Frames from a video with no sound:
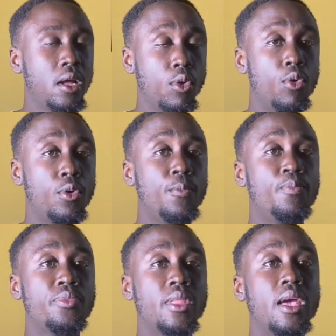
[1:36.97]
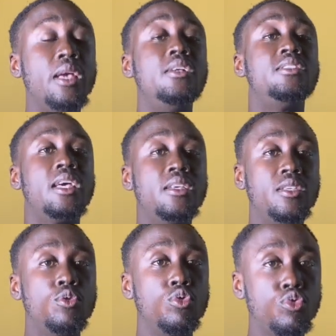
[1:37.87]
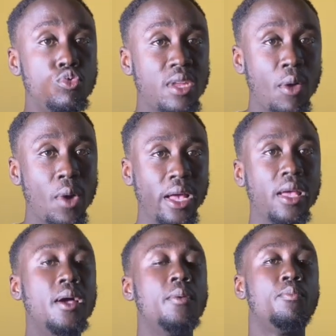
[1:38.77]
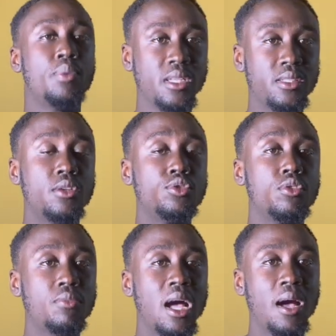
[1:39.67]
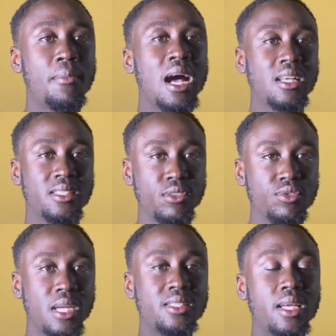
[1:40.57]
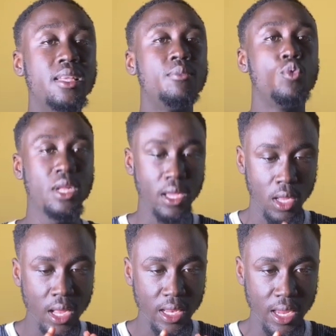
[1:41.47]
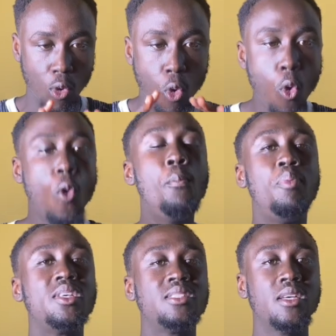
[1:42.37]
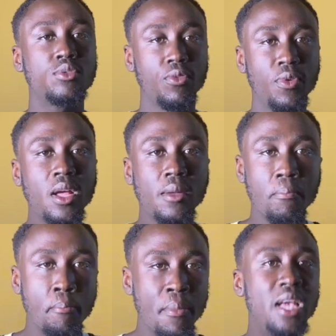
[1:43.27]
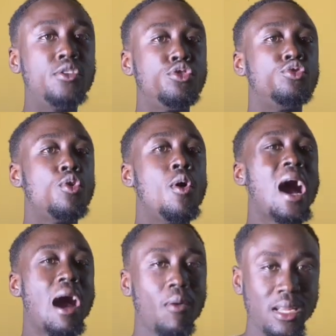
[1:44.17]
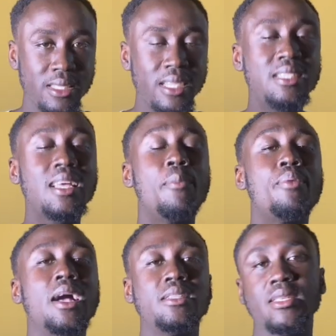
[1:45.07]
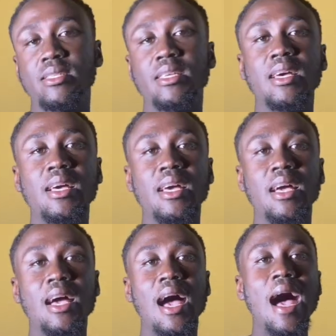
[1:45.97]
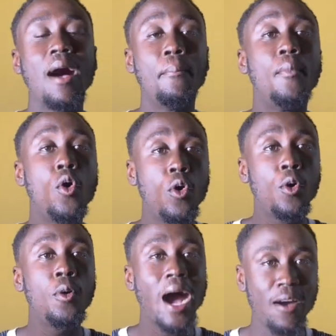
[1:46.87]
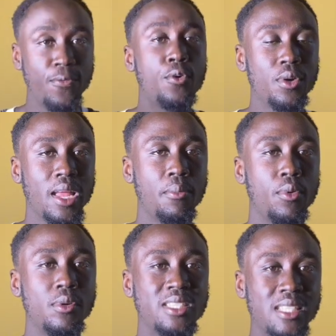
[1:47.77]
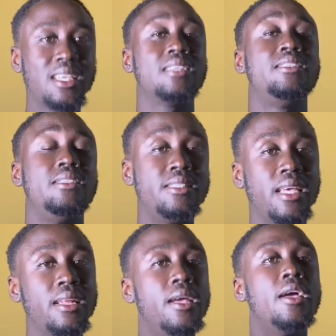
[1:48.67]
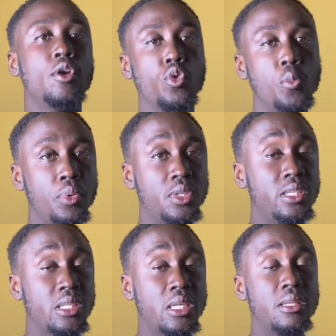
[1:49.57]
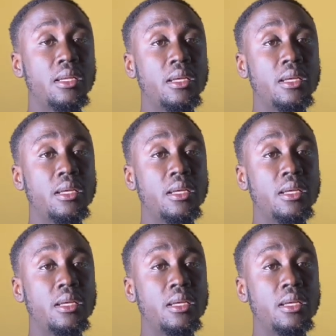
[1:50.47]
Look, he says he could do the work. President John Mahama has entrusted him with the whole business of make sure our data prices are more affordable, just as he said in opposition.